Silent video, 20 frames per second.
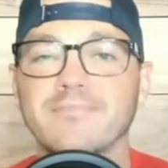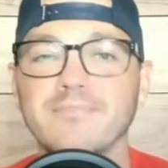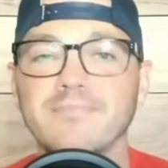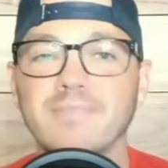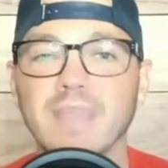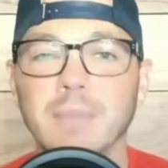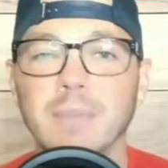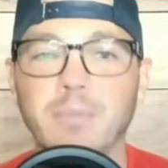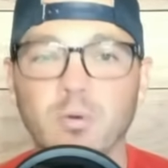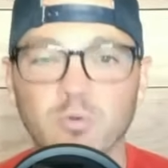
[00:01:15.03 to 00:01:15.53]

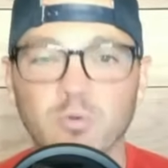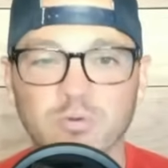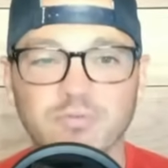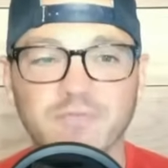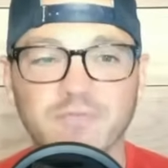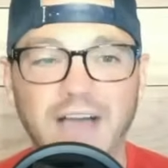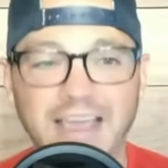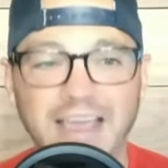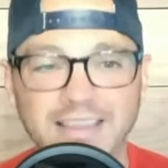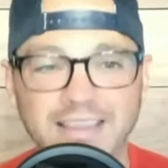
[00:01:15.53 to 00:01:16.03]
But we're
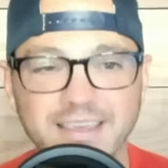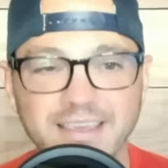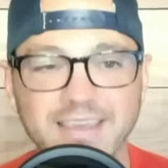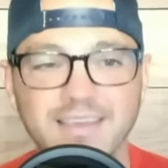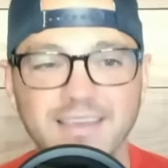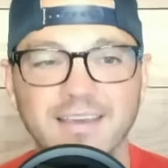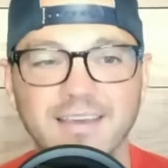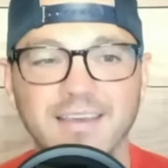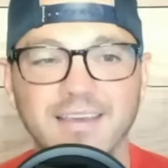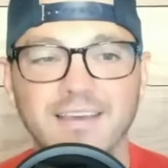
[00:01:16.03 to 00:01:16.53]

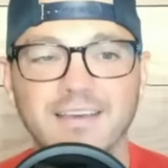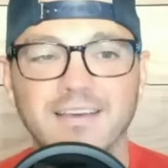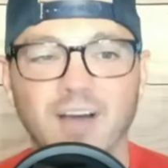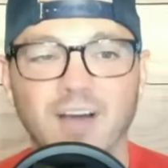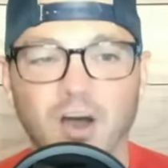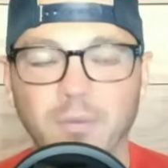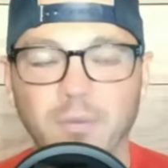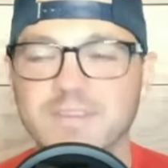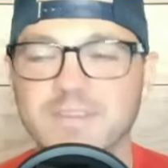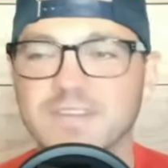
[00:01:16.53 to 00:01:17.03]
finally
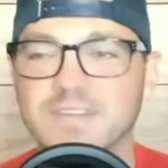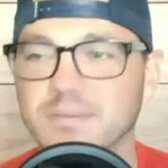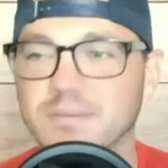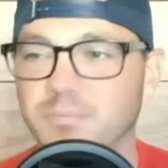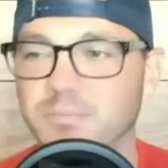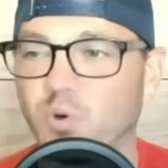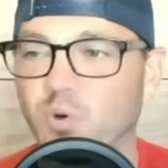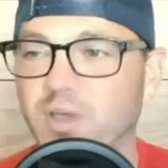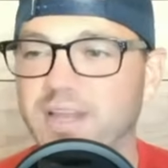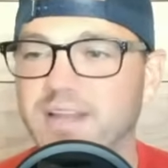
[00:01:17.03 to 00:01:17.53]
almost to the
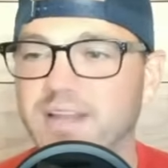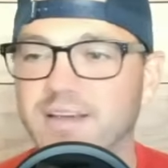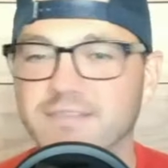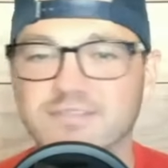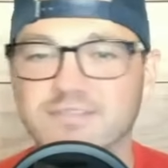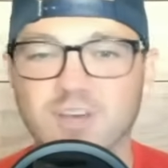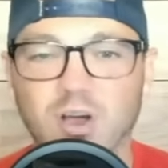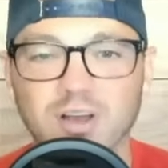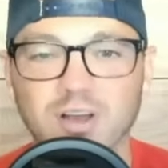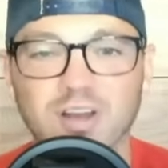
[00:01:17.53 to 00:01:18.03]
point of
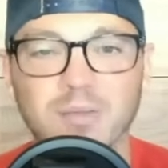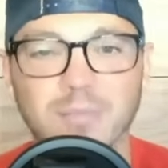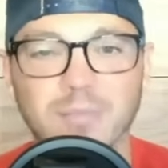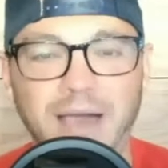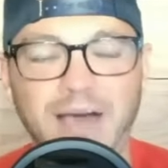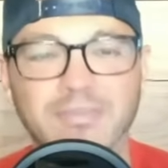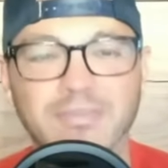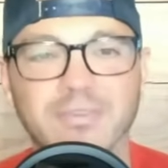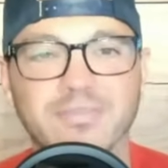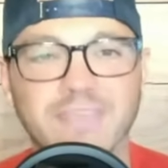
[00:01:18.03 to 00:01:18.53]
talking
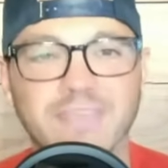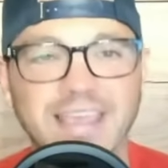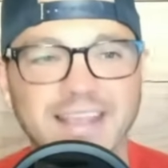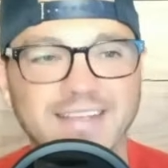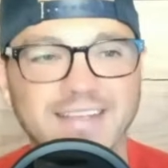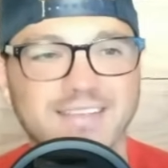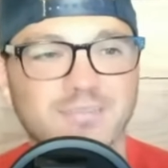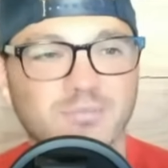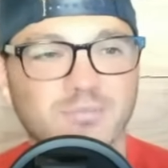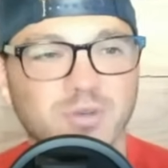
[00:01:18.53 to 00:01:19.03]
about the
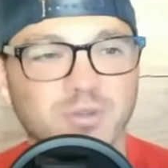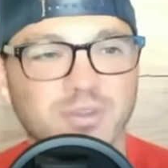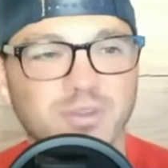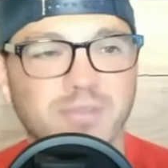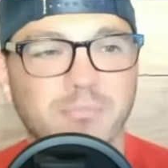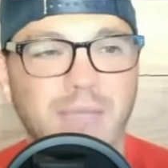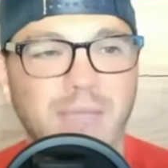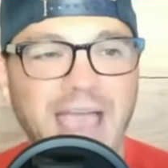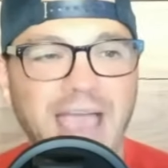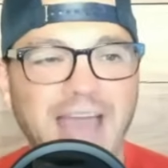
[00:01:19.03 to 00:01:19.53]
things that really
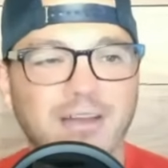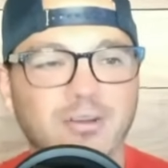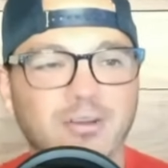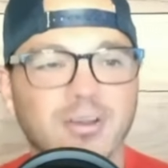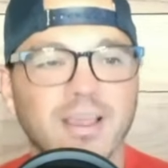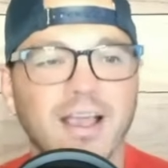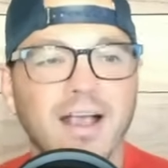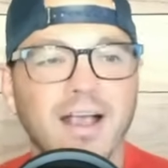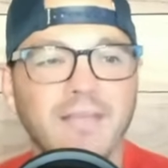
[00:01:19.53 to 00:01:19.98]
matter.